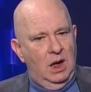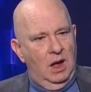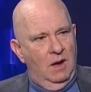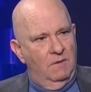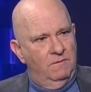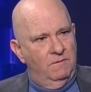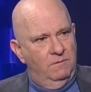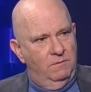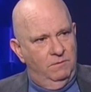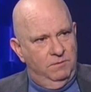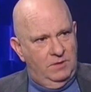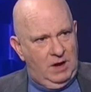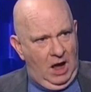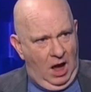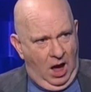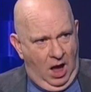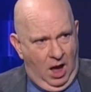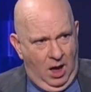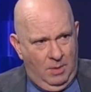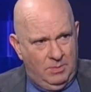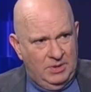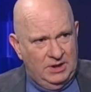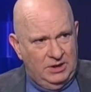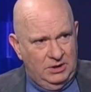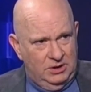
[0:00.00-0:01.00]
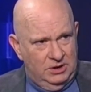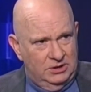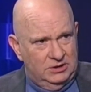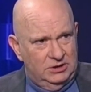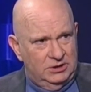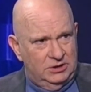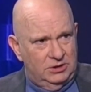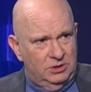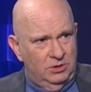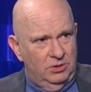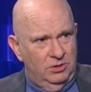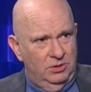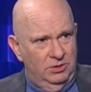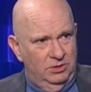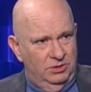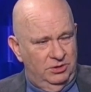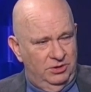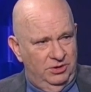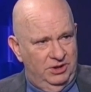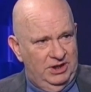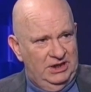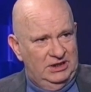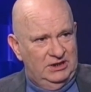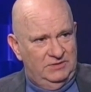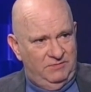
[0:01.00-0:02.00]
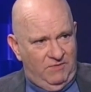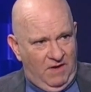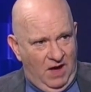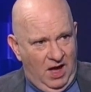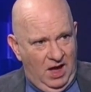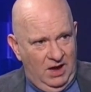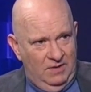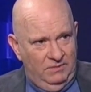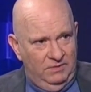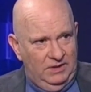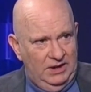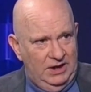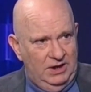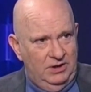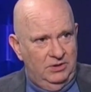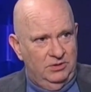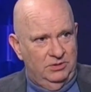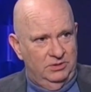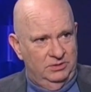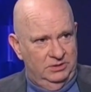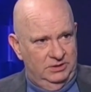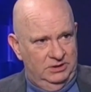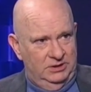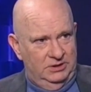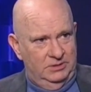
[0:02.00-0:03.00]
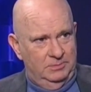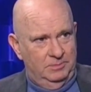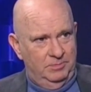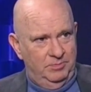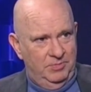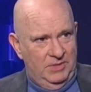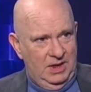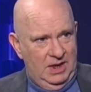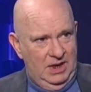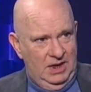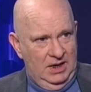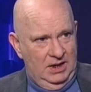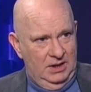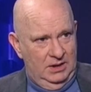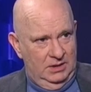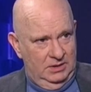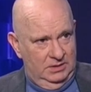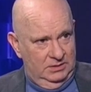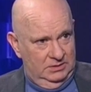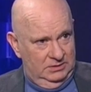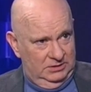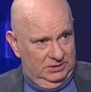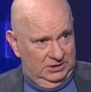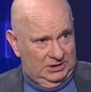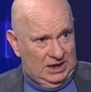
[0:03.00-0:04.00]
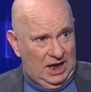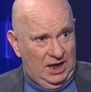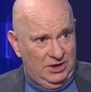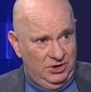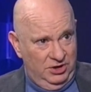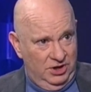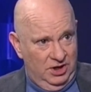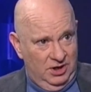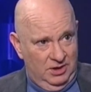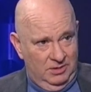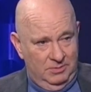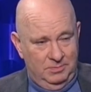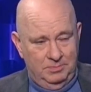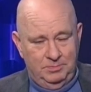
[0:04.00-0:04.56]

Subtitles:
of common concern to these 5 leaders in Sanya,